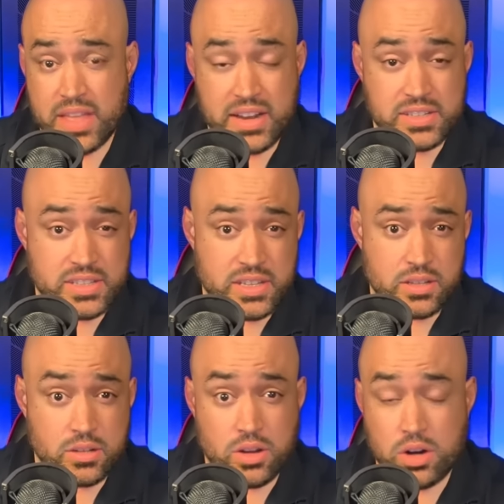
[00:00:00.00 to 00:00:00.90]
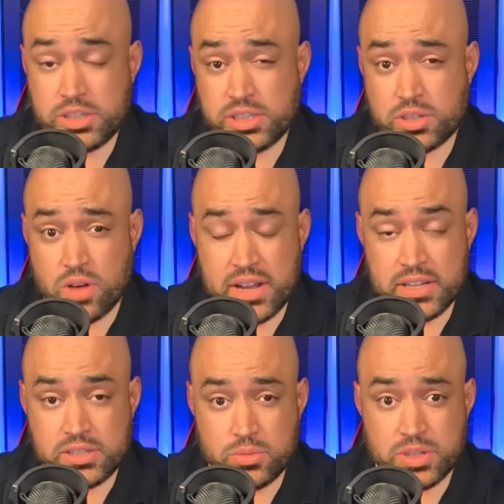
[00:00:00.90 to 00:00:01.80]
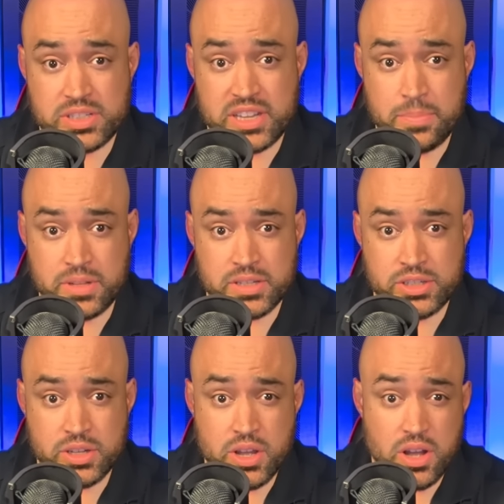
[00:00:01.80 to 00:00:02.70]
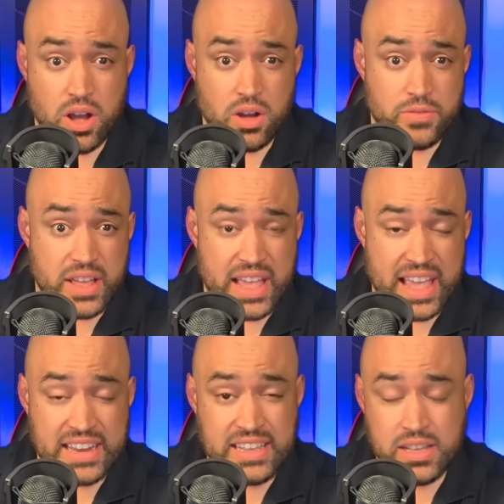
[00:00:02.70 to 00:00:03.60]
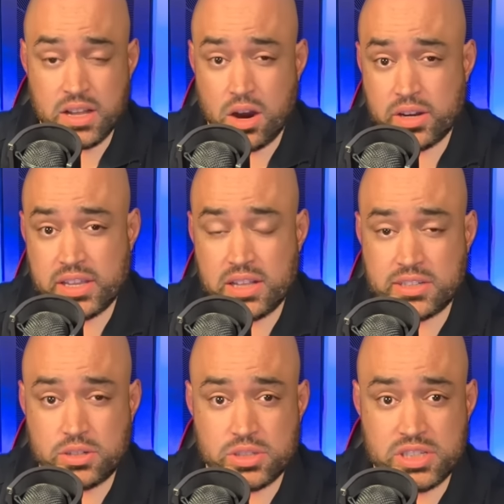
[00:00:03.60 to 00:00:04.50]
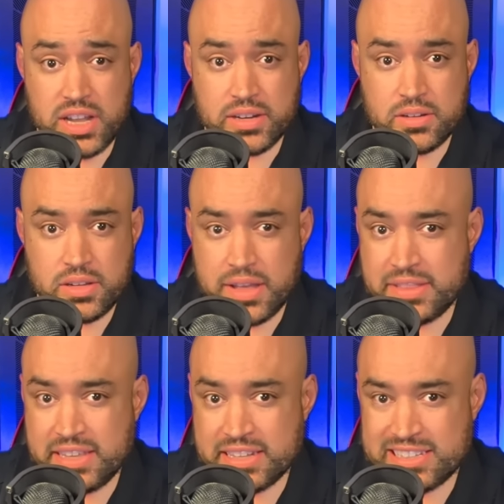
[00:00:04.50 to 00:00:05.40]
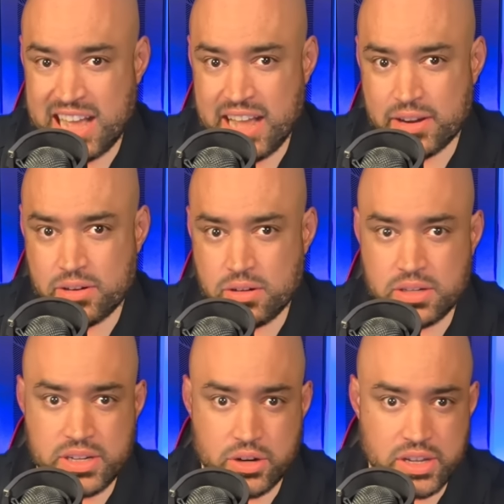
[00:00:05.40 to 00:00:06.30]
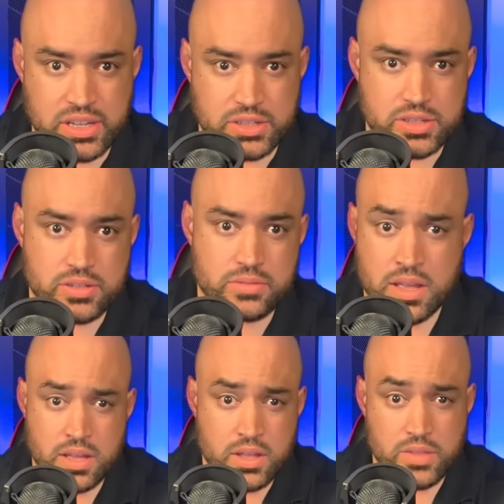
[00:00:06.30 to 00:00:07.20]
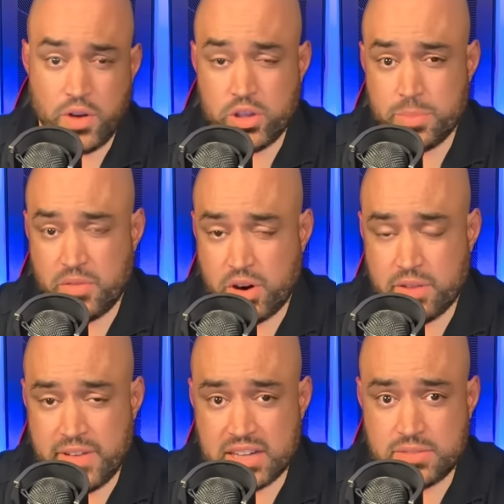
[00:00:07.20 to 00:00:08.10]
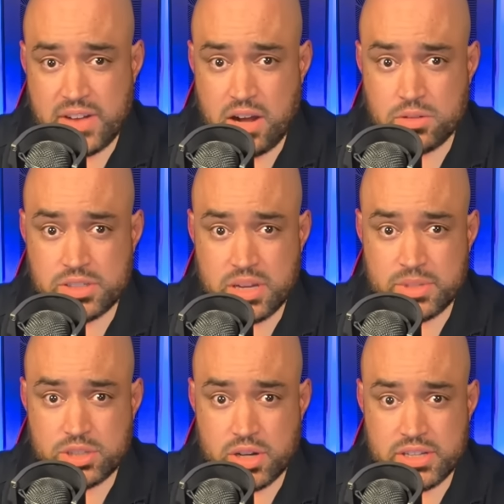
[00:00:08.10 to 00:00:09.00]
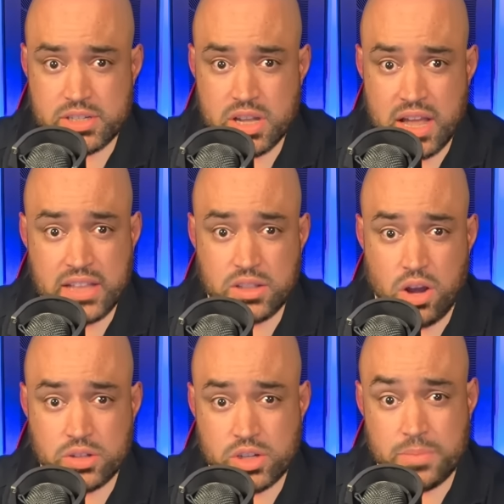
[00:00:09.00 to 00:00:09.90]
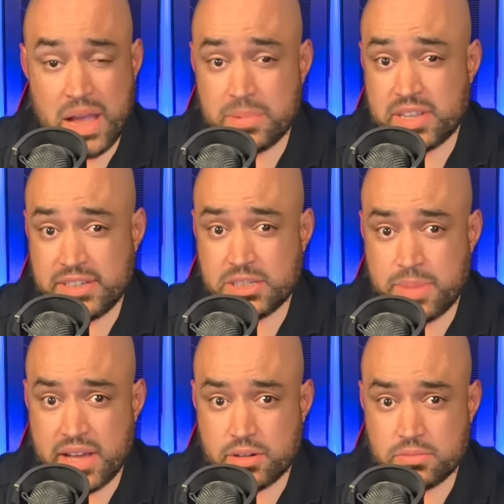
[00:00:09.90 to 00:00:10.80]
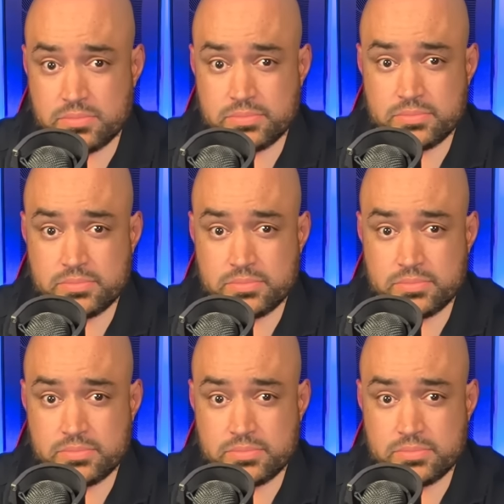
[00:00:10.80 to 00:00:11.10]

That is the largest grinding stone assemblage of any archaeological site in the entire Near East. The volume of artifacts found demonstrates a long-term habitation pattern,